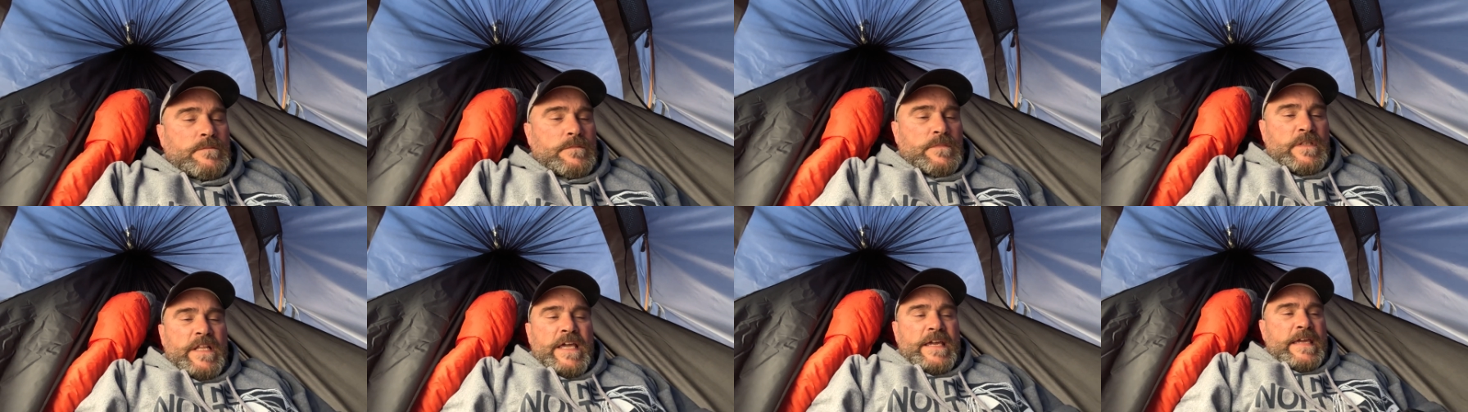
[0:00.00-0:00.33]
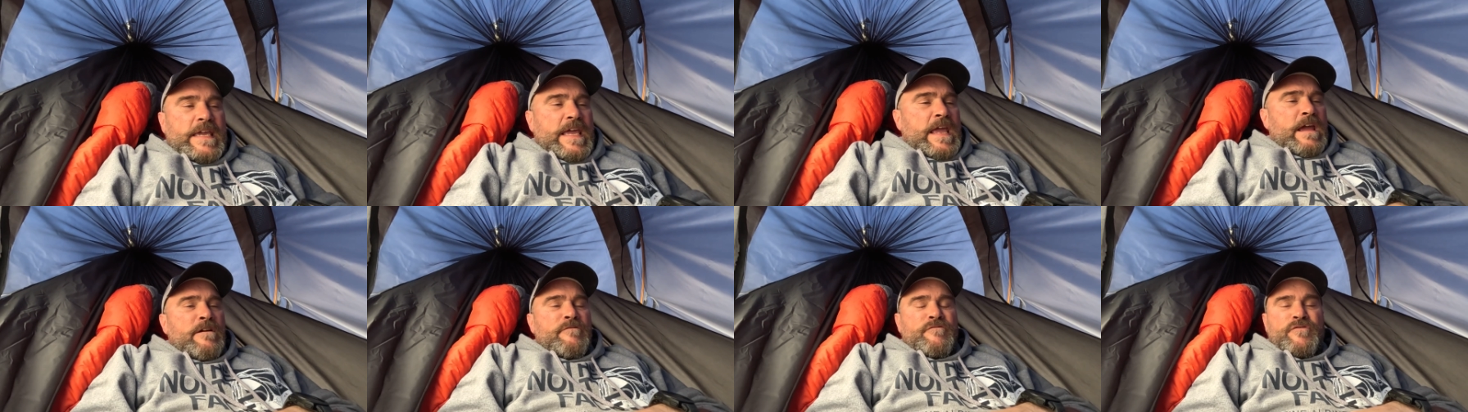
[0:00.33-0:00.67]

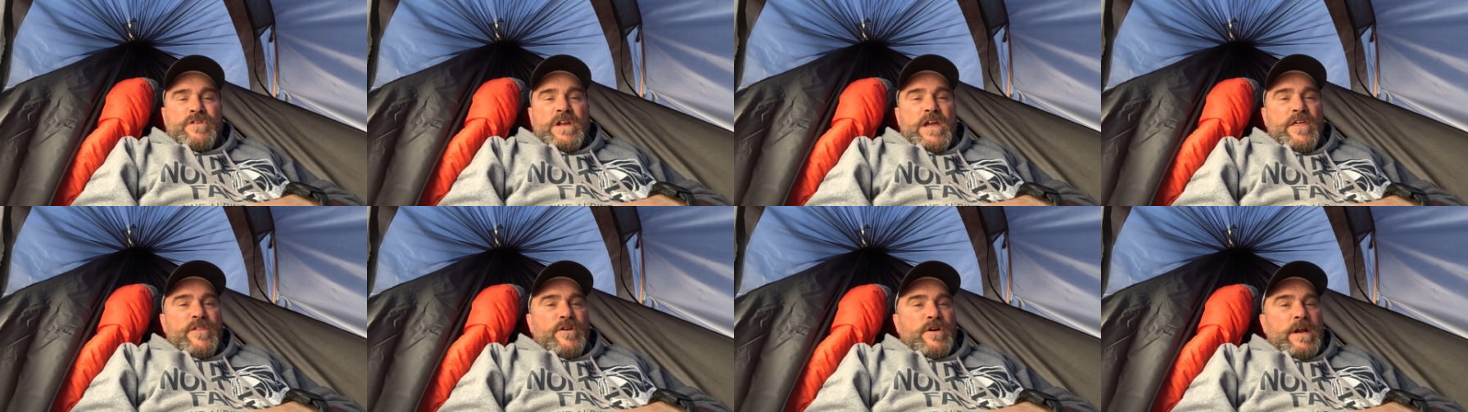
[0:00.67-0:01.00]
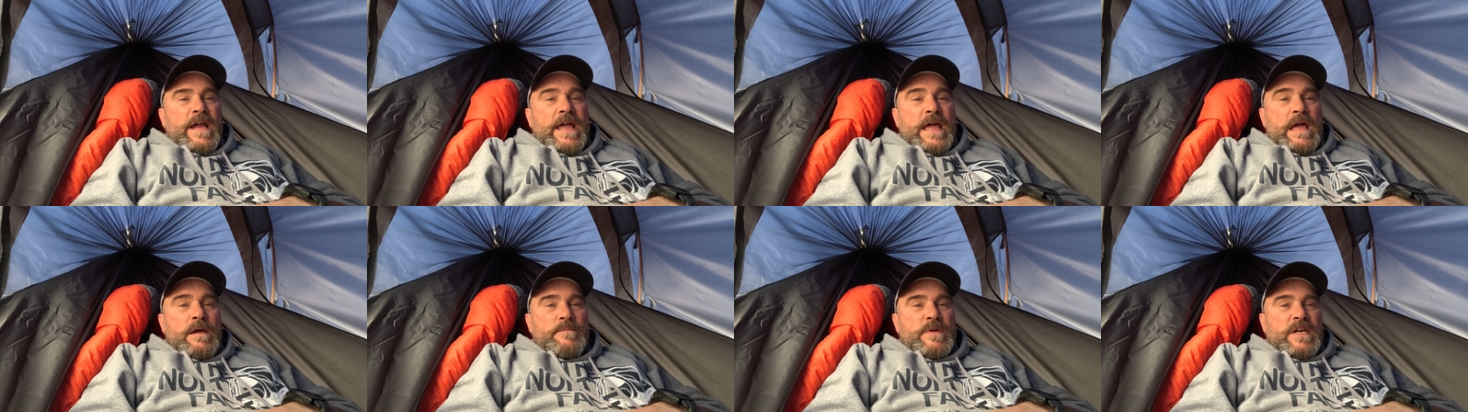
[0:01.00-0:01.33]
like every other
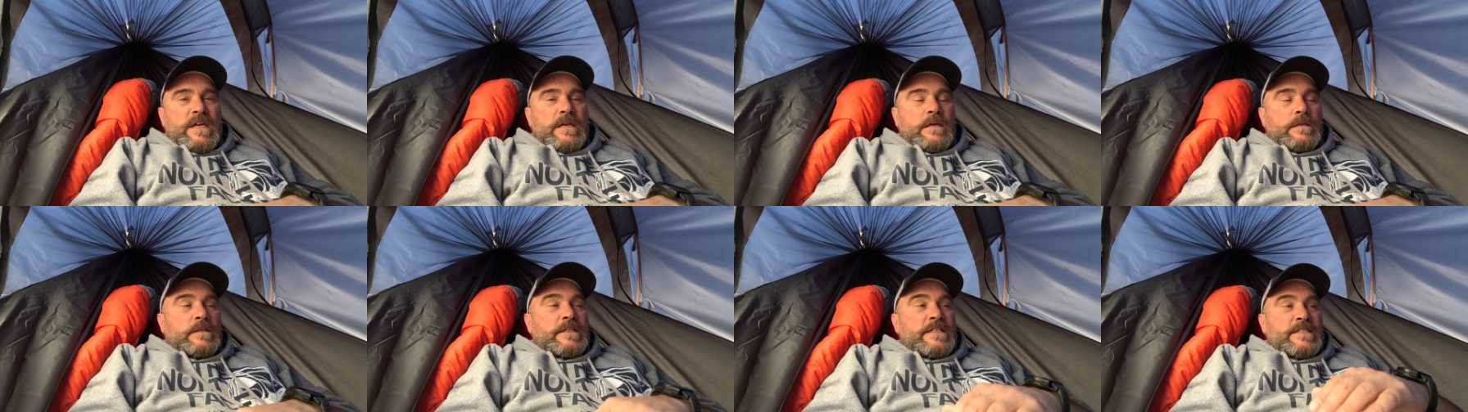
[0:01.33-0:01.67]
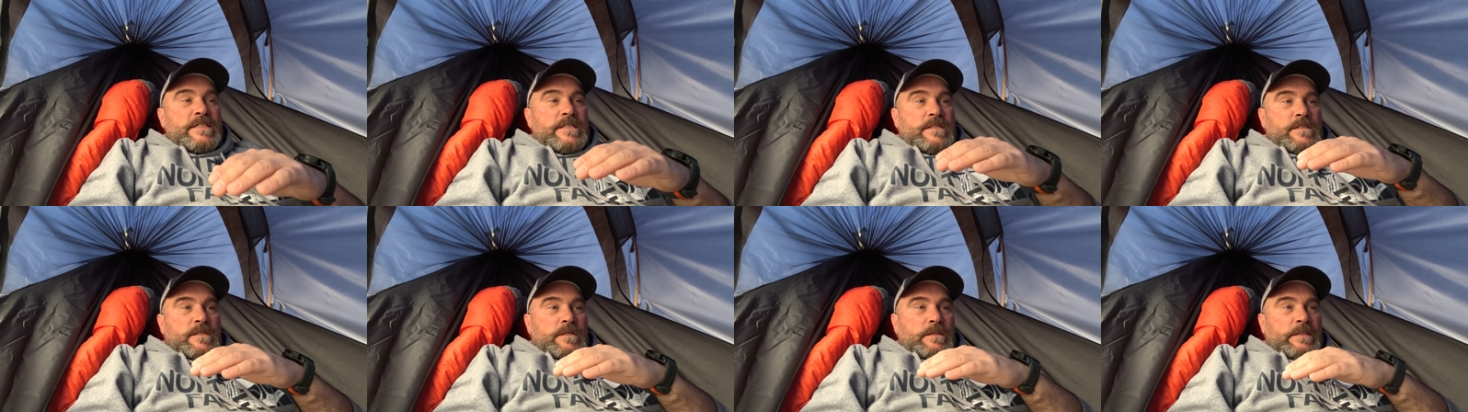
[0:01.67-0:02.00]
hammock,
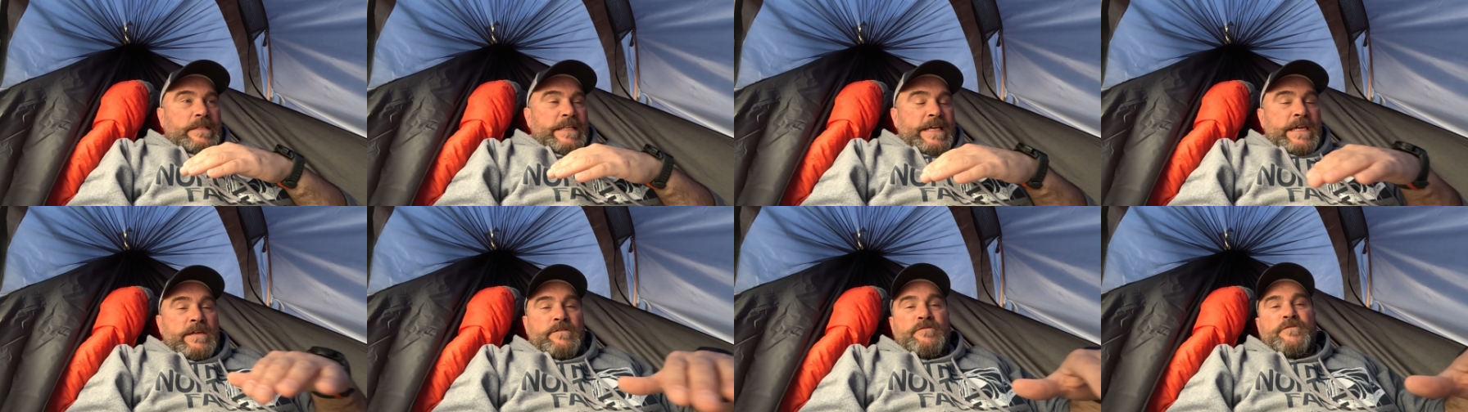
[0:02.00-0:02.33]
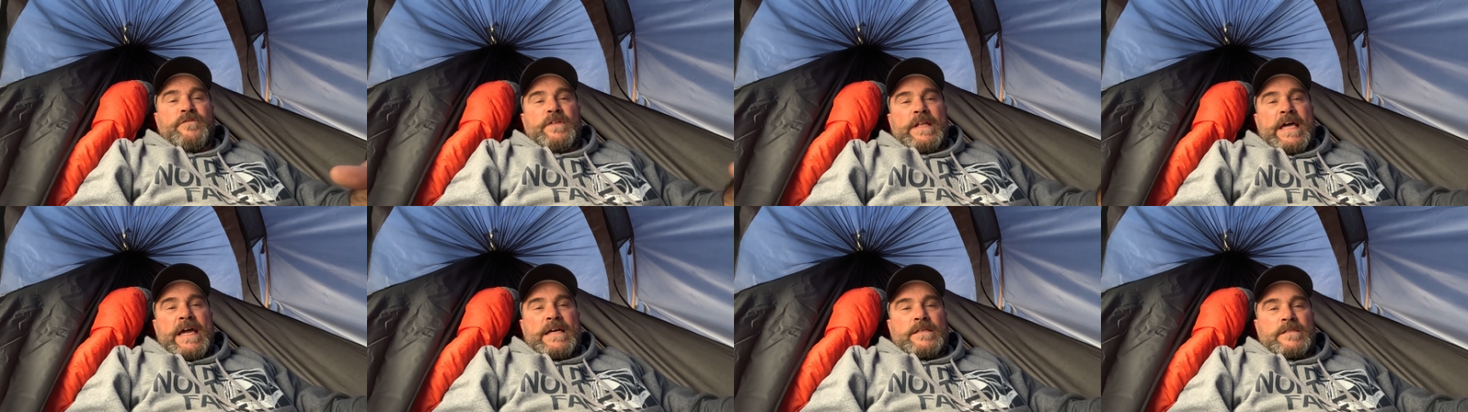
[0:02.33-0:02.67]
unless it's a lay
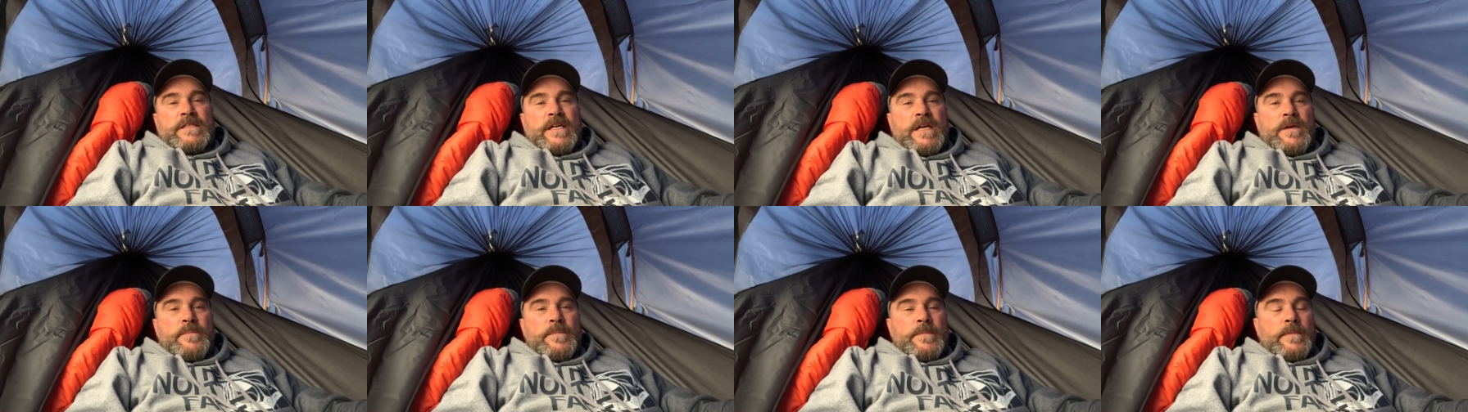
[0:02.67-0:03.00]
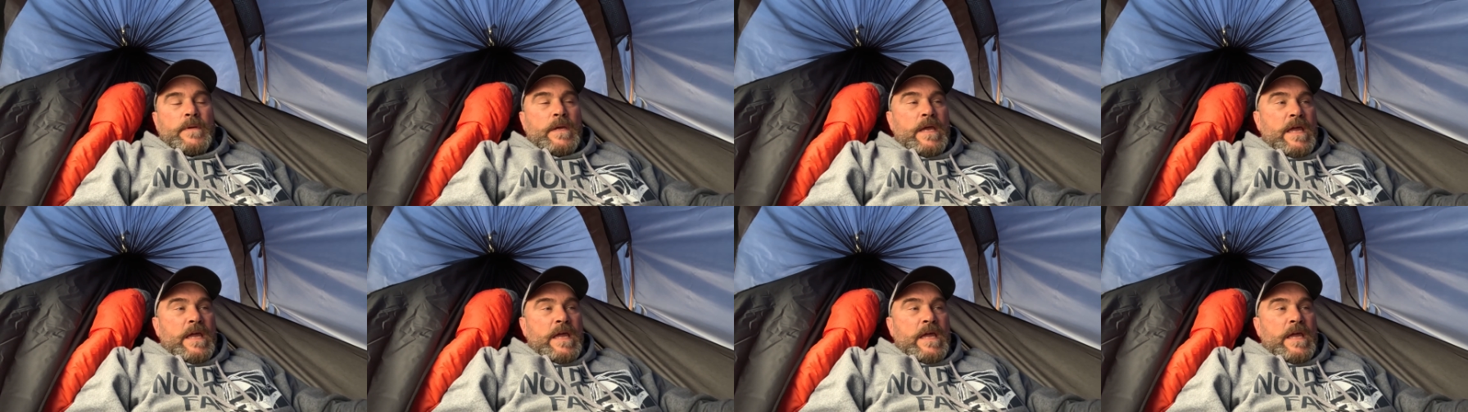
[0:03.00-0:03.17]
flat type